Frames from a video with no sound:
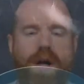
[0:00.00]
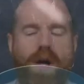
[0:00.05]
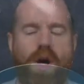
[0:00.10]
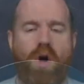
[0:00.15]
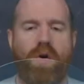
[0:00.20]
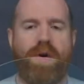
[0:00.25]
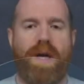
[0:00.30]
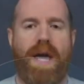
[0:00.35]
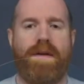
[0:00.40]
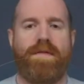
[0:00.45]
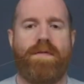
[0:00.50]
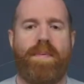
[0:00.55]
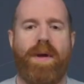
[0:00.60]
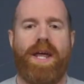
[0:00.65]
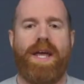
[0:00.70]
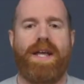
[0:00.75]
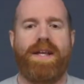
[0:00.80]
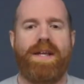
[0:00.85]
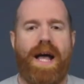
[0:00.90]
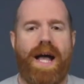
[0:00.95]
Okay
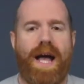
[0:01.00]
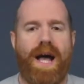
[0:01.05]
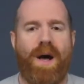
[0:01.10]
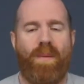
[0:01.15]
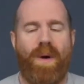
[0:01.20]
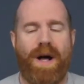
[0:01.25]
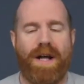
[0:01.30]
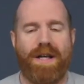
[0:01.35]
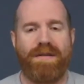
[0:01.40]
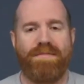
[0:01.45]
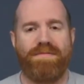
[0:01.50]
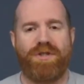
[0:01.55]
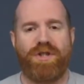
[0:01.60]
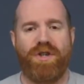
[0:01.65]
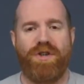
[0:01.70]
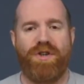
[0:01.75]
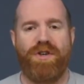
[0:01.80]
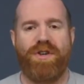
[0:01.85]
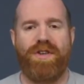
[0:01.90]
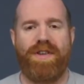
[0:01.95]
everybody, welcome
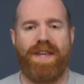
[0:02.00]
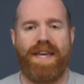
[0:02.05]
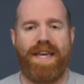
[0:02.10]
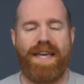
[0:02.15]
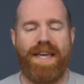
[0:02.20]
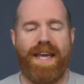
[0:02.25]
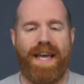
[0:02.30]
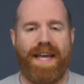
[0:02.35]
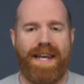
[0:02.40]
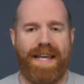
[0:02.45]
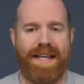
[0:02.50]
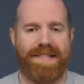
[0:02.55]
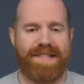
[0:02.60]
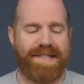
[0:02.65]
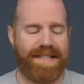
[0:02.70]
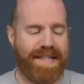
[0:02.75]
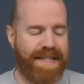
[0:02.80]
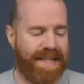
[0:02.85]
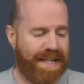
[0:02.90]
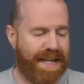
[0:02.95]
to the Elite
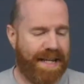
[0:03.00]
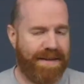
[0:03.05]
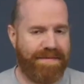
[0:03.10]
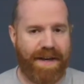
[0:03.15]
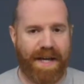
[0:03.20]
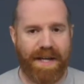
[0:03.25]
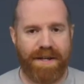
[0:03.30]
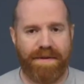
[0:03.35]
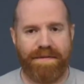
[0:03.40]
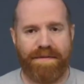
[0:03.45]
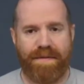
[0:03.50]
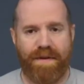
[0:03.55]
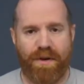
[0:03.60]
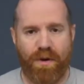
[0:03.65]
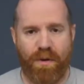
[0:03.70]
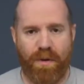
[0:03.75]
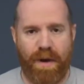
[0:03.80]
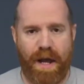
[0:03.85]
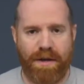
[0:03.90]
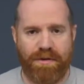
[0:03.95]
Sale event for
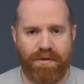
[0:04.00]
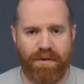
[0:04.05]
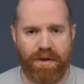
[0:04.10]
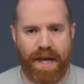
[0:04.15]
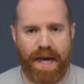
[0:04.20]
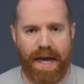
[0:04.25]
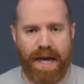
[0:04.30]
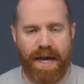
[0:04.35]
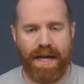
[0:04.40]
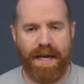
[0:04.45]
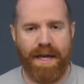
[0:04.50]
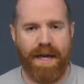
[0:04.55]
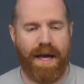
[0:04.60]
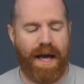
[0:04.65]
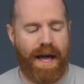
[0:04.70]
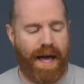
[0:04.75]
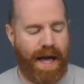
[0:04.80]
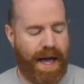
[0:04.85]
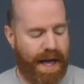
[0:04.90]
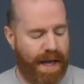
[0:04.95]
Olight
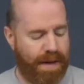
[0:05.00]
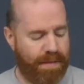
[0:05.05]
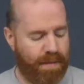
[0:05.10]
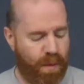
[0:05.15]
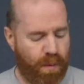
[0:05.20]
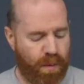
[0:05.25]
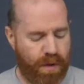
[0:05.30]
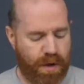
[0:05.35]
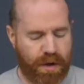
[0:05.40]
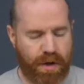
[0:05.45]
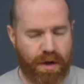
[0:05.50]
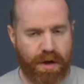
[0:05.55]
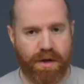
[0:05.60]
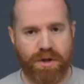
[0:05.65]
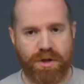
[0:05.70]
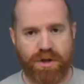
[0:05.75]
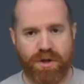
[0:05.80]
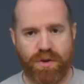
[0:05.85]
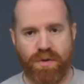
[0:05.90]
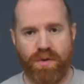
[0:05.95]
UK. We're going to
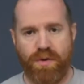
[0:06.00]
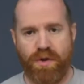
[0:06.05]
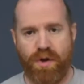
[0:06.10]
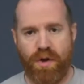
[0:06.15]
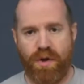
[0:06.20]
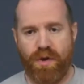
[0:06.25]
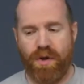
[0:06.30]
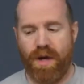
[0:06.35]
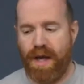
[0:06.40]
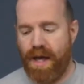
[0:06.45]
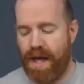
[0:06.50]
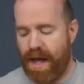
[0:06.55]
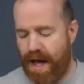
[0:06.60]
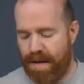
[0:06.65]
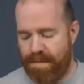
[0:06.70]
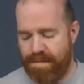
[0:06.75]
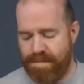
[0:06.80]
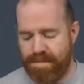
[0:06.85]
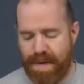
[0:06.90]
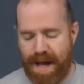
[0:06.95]
show you
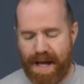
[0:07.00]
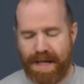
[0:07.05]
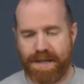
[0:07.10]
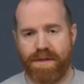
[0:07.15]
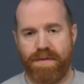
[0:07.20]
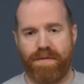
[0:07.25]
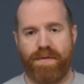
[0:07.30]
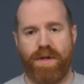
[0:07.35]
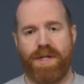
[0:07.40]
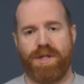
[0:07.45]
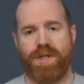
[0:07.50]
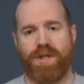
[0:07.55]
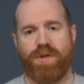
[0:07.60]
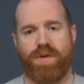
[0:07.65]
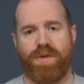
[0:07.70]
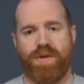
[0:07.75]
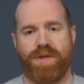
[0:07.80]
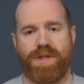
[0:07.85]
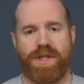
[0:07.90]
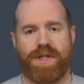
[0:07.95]
a massive range of
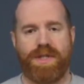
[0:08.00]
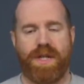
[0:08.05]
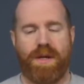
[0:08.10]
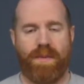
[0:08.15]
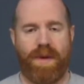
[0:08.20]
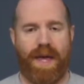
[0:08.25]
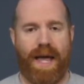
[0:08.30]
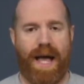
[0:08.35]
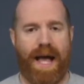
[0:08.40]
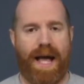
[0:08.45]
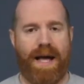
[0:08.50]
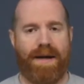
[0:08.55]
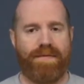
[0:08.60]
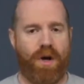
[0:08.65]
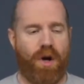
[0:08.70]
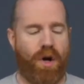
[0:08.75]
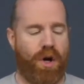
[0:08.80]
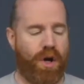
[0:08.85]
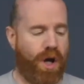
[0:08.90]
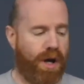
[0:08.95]
torches that we have
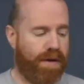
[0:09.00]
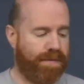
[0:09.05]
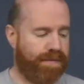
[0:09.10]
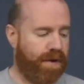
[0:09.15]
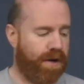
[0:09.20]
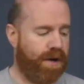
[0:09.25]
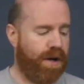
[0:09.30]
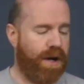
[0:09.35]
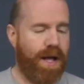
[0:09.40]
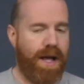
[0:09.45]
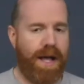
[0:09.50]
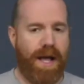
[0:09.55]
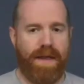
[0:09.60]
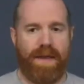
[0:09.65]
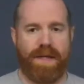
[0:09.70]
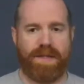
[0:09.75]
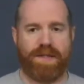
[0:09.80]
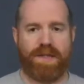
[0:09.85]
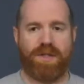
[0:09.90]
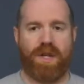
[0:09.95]
on offer.
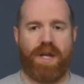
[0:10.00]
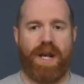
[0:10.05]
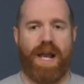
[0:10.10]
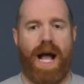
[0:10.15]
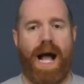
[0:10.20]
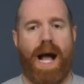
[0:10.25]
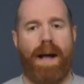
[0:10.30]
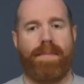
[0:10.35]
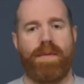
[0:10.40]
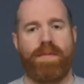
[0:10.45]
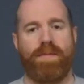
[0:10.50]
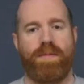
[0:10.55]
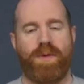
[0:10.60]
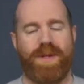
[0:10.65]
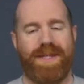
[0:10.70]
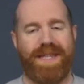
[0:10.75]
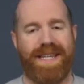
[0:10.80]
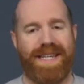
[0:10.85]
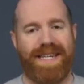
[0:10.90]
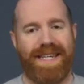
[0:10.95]
This is going to happen
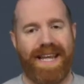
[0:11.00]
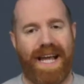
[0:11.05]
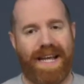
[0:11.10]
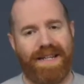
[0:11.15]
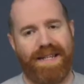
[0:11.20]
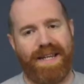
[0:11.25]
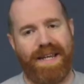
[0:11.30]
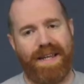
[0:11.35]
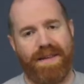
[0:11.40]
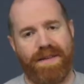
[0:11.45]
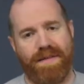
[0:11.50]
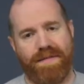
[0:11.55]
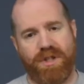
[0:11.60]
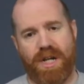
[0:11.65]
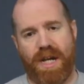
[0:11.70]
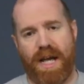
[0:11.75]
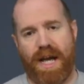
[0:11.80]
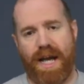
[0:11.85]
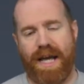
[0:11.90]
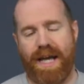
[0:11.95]
between the 19th of
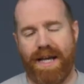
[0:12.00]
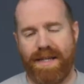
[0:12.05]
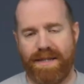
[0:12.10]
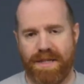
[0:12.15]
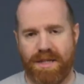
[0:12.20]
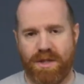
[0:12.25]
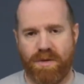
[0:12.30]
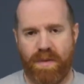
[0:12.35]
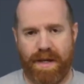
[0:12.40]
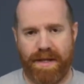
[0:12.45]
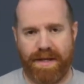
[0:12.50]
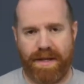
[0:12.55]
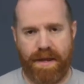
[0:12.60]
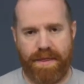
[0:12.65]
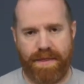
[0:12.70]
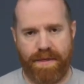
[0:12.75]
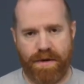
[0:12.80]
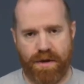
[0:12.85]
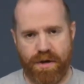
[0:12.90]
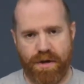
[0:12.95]
July and the
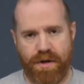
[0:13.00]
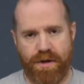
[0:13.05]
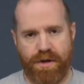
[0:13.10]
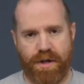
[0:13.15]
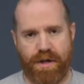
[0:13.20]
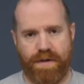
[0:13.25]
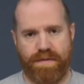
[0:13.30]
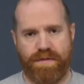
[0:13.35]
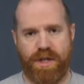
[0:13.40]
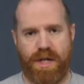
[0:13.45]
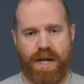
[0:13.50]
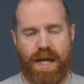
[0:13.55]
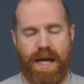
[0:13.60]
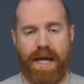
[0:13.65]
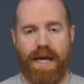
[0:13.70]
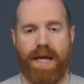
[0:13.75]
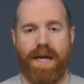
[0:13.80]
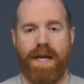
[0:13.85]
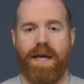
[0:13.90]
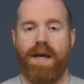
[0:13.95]
23rd of
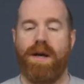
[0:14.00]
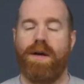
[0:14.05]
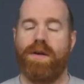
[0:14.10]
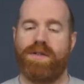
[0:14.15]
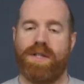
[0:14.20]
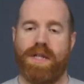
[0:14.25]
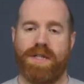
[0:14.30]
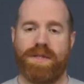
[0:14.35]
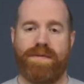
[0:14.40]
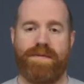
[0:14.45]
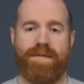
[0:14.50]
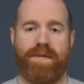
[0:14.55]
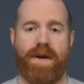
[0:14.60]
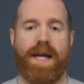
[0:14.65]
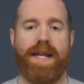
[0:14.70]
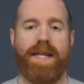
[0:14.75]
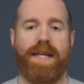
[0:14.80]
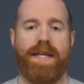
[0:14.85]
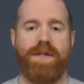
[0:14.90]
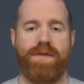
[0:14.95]
July. So that's
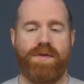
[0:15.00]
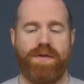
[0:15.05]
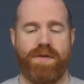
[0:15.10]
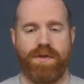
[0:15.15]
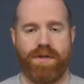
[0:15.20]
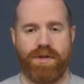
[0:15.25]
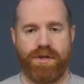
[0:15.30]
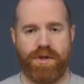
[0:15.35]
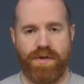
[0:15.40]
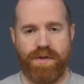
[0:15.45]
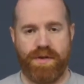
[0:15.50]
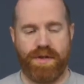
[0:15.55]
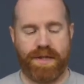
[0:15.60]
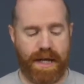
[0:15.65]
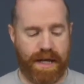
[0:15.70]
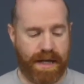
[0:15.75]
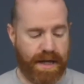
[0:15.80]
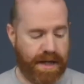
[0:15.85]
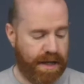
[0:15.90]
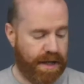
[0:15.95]
Friday to the
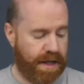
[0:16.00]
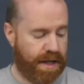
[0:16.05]
Tuesday.